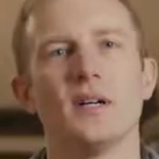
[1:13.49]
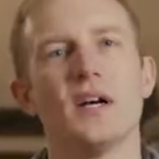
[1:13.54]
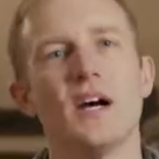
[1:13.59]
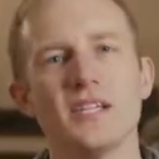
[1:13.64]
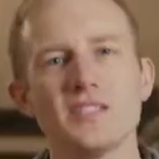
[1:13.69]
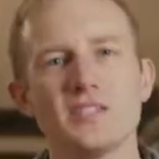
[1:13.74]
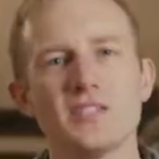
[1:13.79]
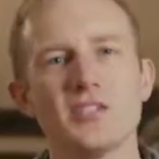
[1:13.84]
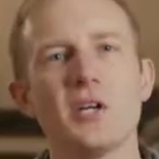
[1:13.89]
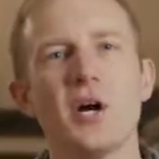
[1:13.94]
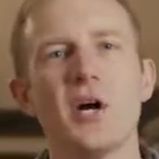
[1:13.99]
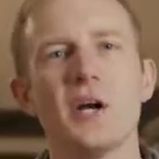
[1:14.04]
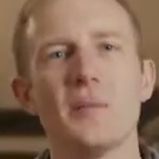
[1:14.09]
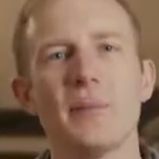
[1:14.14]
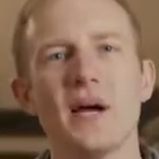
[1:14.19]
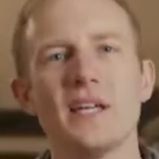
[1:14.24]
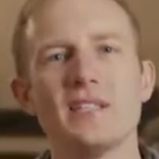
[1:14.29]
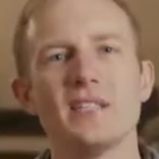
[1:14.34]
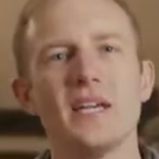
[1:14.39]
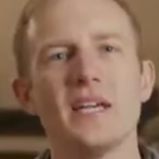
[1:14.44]
Let's start
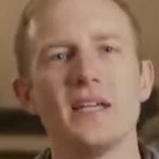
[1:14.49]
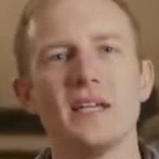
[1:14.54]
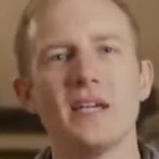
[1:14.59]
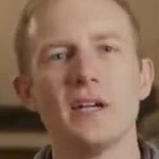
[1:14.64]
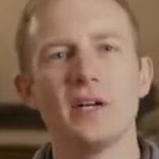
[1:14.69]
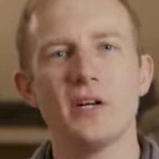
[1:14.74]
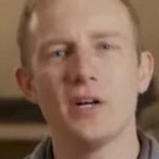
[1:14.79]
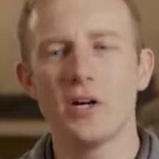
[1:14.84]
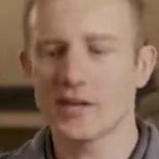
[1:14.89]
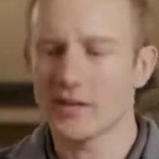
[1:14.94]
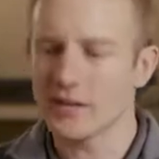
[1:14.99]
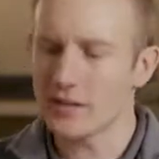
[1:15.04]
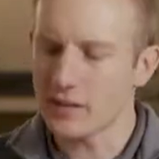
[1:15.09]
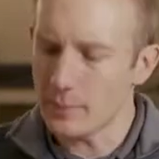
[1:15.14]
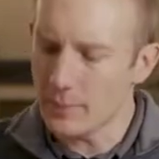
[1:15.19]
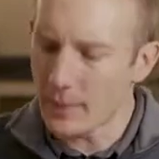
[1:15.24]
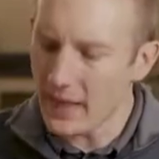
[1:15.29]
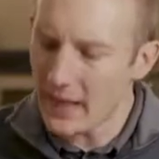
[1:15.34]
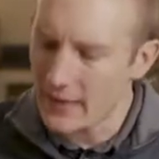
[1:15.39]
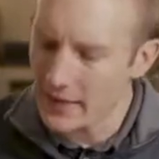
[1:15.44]
by taking a look at the
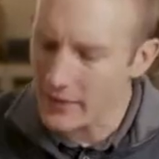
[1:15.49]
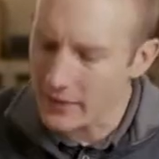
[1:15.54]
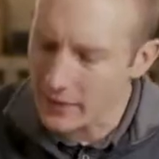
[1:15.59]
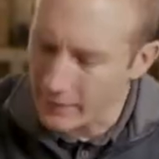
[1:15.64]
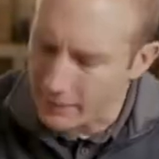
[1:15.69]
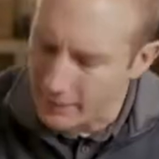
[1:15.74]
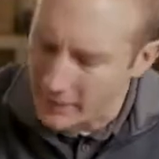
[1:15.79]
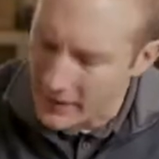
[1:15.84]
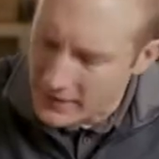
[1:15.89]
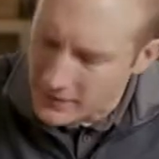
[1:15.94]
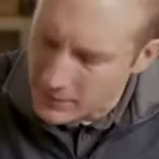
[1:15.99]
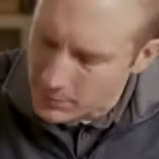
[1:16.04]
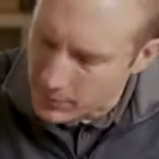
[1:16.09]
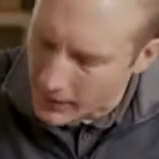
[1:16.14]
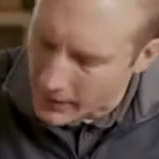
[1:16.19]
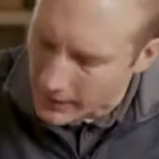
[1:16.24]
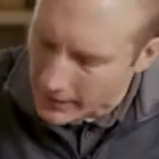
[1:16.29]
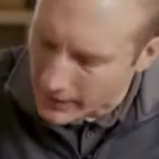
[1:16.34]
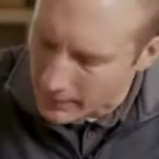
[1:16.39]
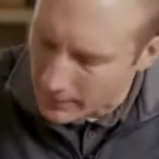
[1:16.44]
back of the
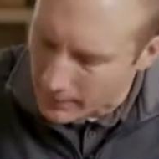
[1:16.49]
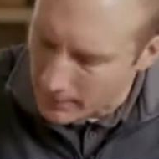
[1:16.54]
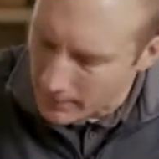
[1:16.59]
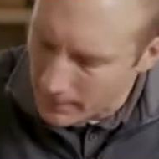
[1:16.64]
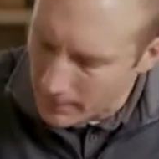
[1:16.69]
faceplate.